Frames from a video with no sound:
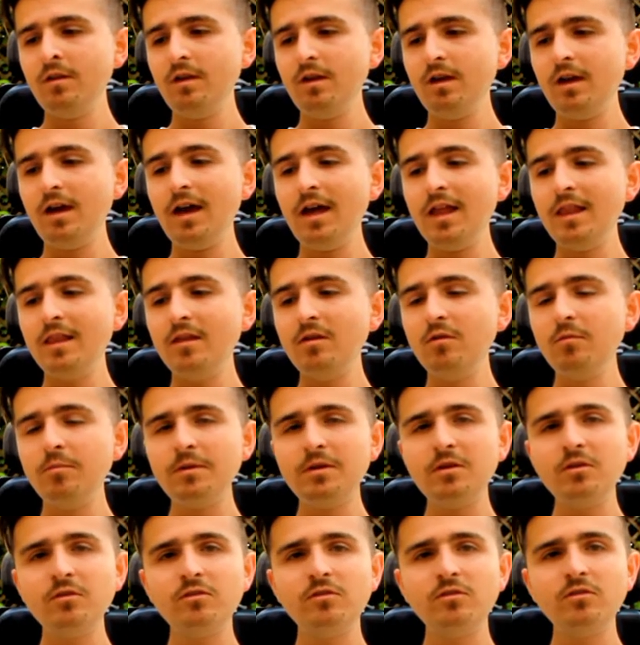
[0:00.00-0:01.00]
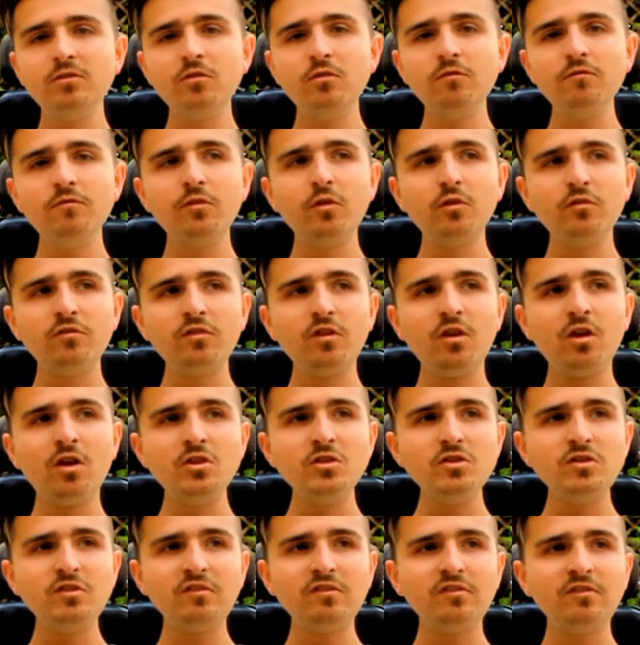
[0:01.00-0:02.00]
And it'll be good to do vlogs that
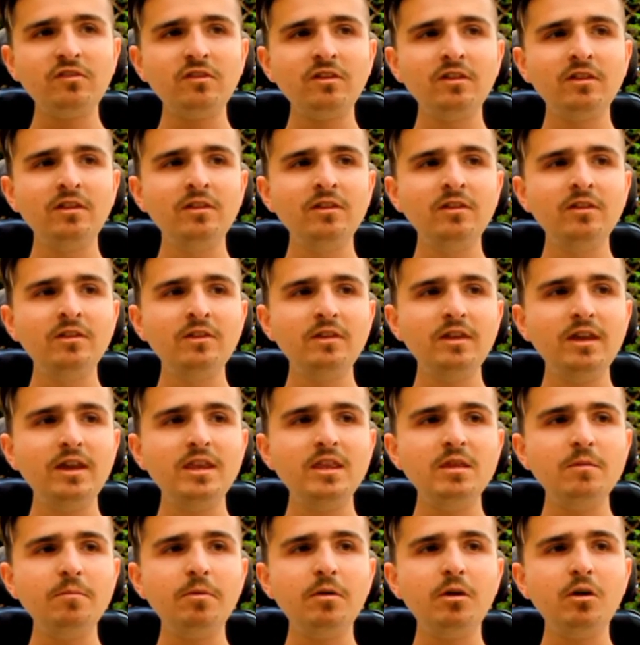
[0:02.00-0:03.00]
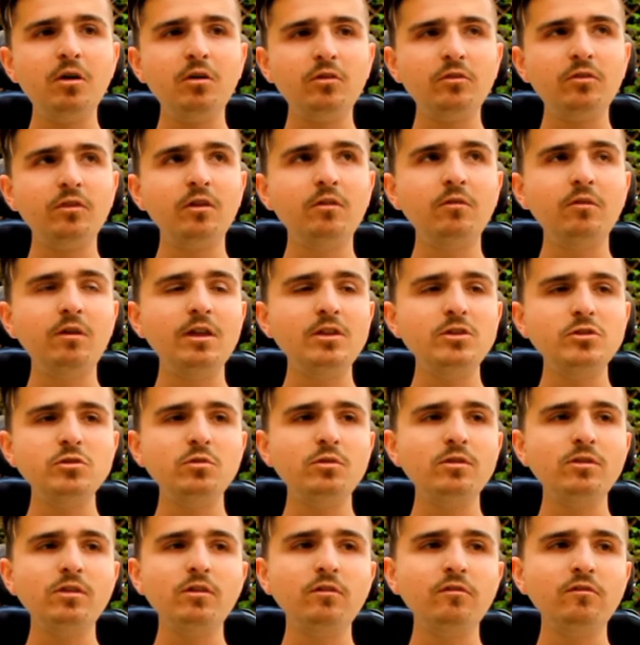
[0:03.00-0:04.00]
aren't just in the park though, I
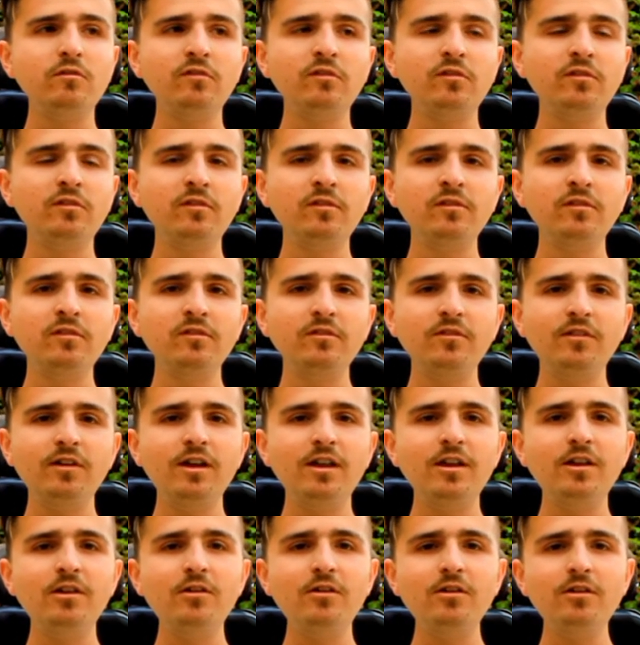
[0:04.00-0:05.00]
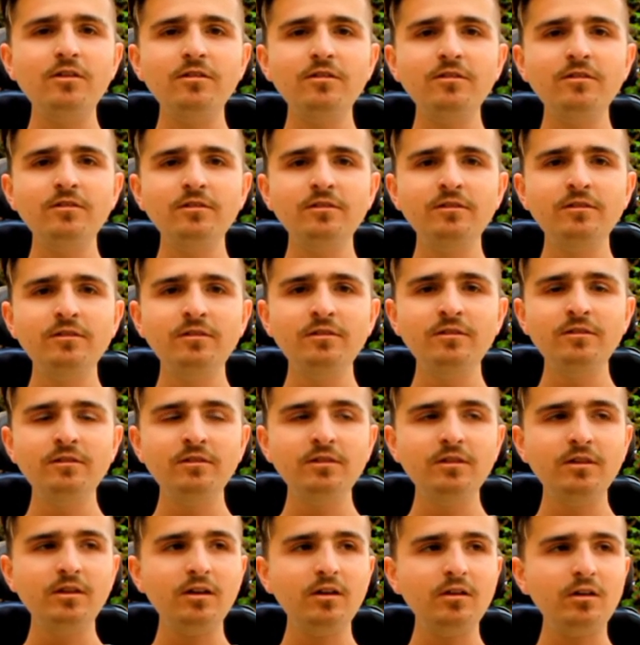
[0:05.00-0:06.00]
enjoy those a lot.
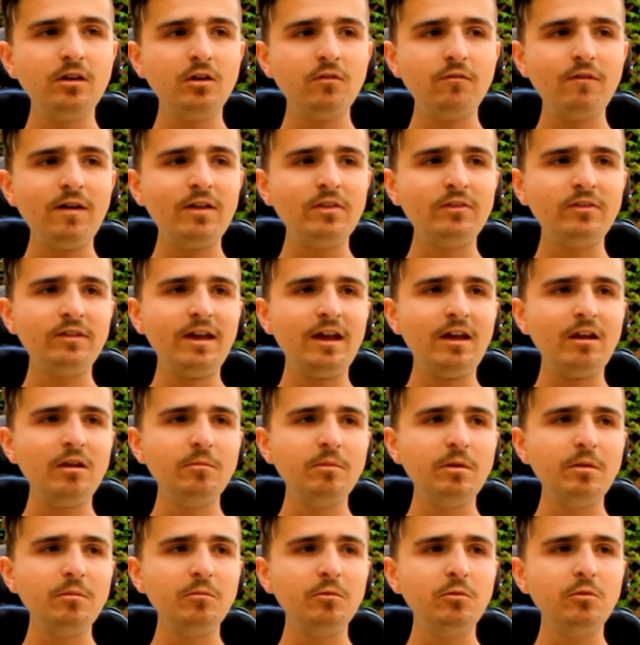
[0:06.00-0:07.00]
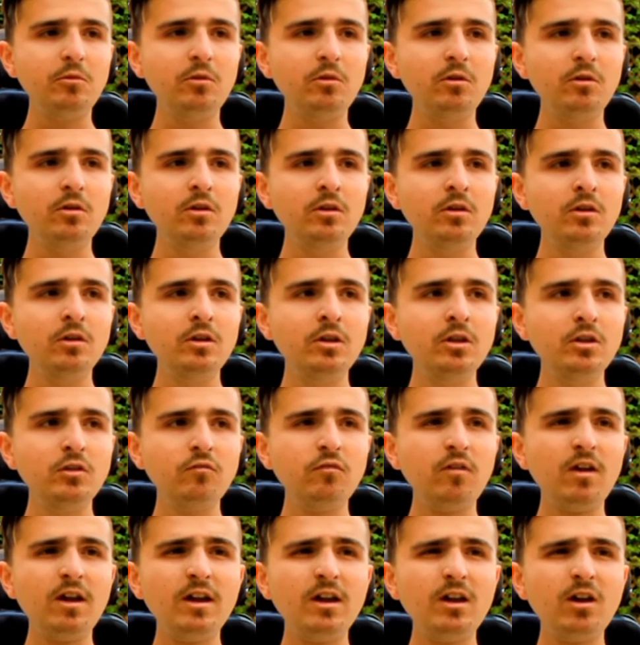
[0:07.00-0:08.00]
I go around town a bit more.
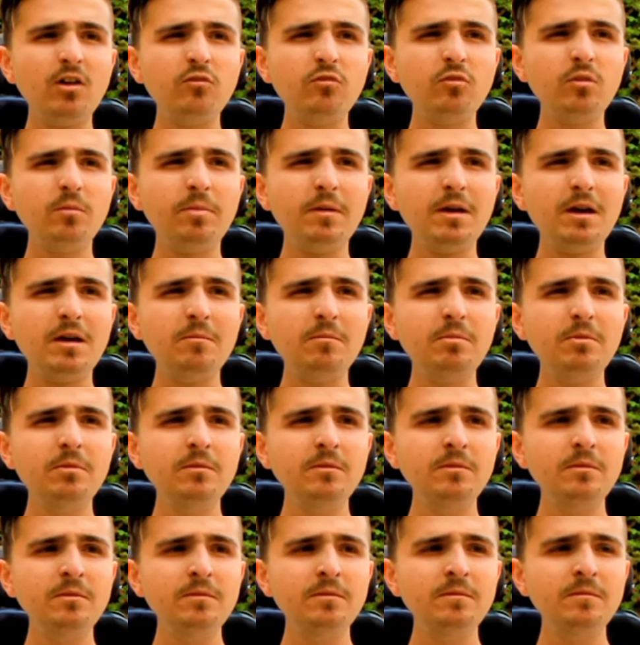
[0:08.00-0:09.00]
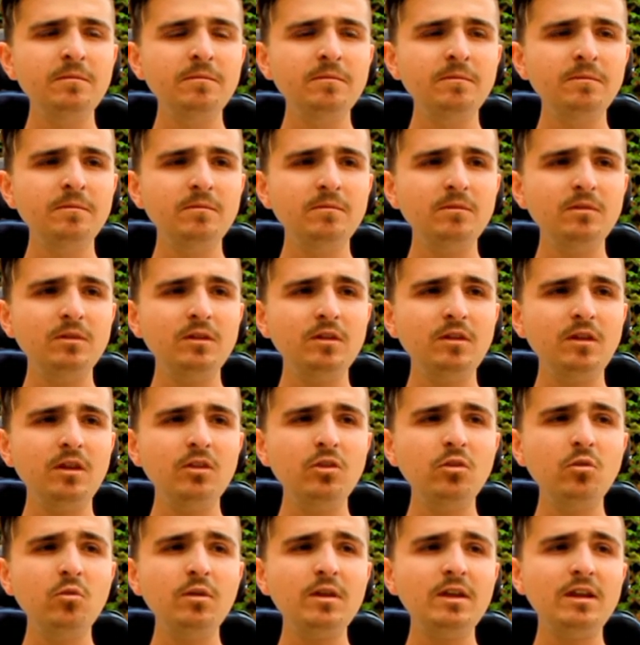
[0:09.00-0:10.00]
Try and go to a pub.
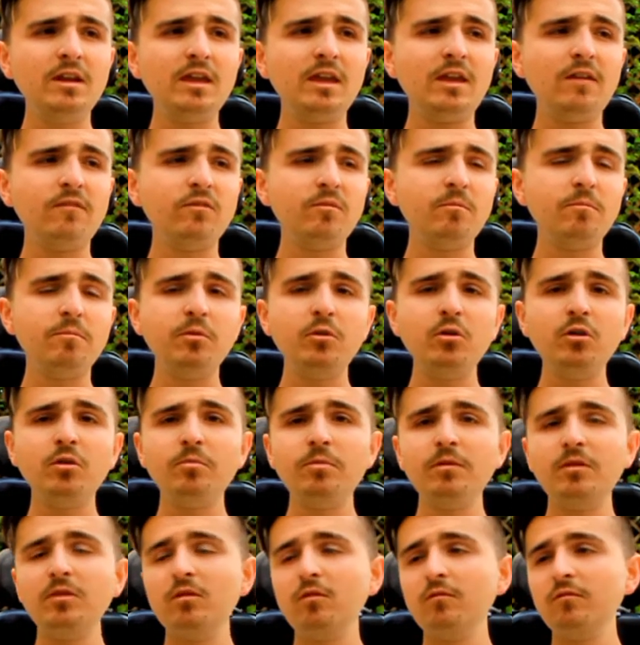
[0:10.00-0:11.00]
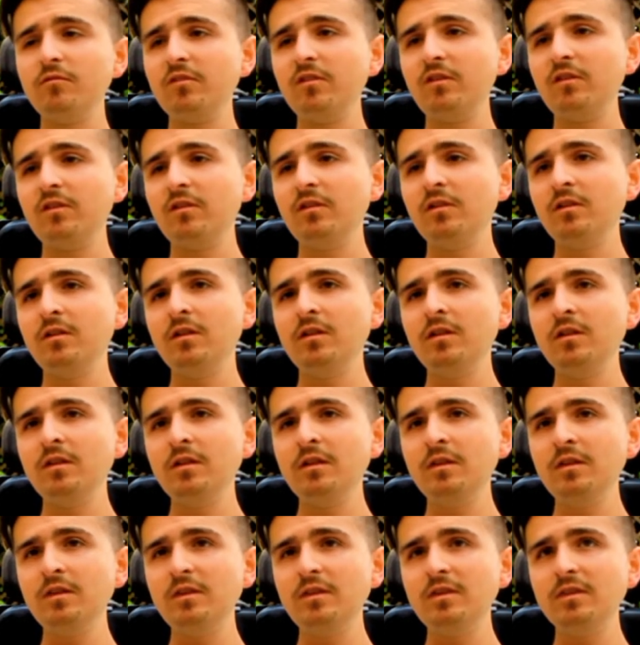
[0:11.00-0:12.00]
Annoyingly have to book, but obviously
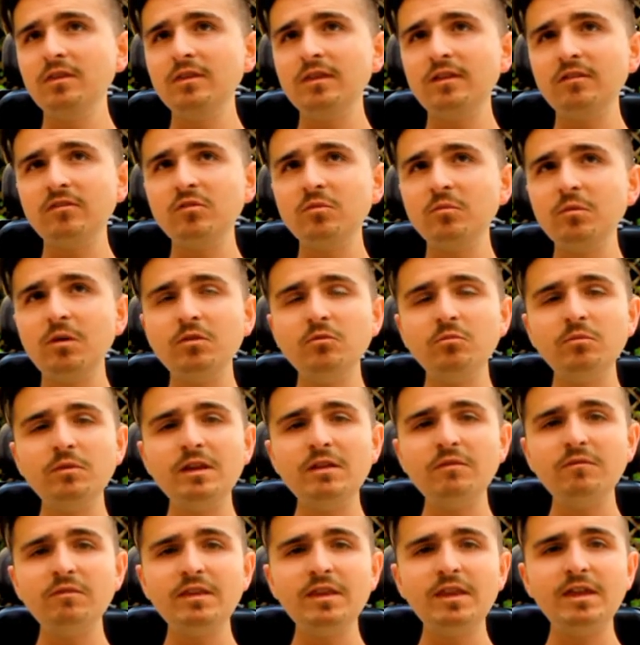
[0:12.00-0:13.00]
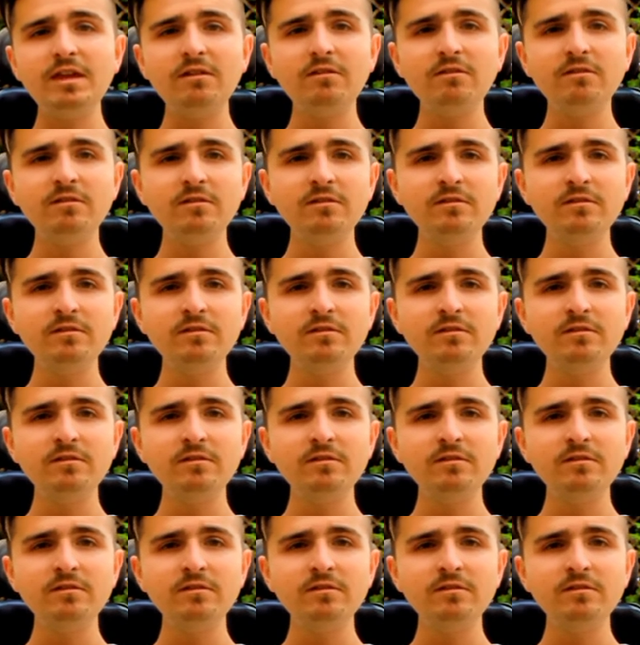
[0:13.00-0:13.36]
that's the world we live in now.